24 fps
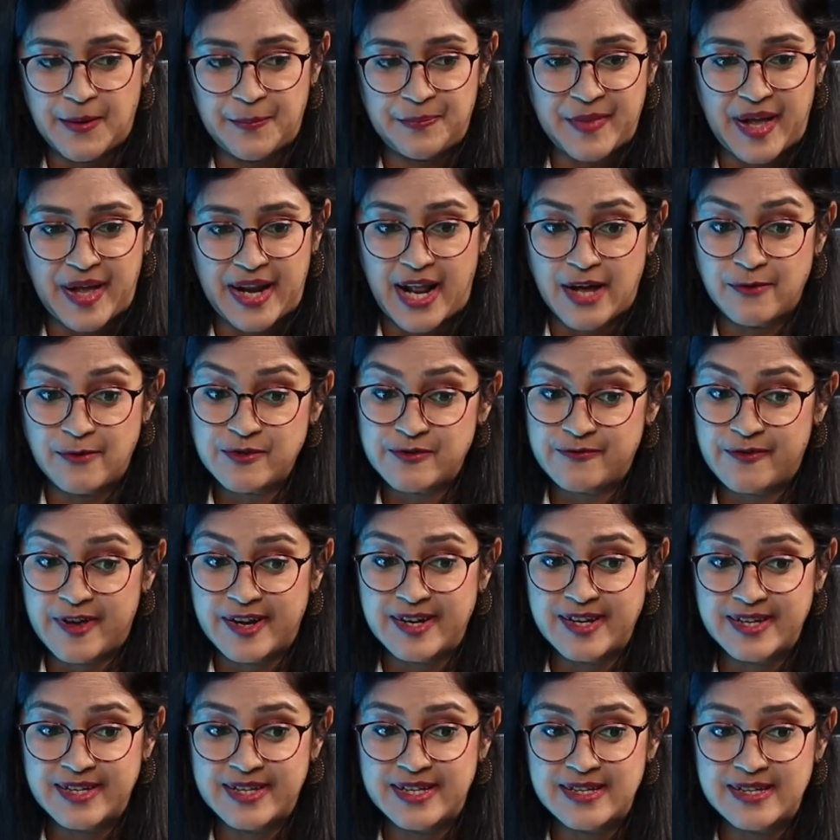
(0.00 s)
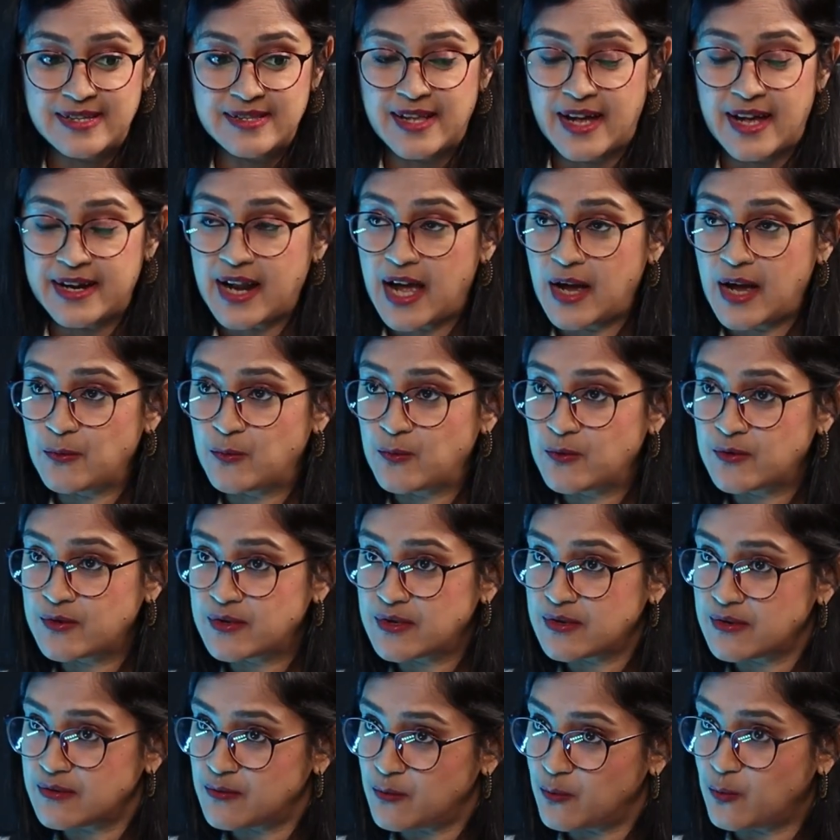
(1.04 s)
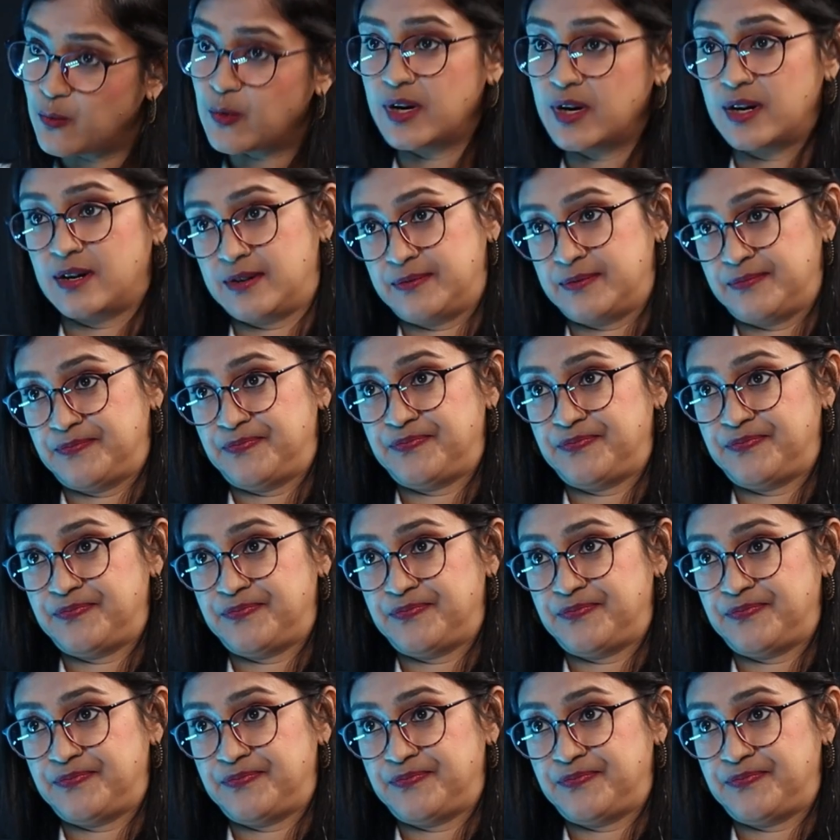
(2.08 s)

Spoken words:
And I was very keen that I would work.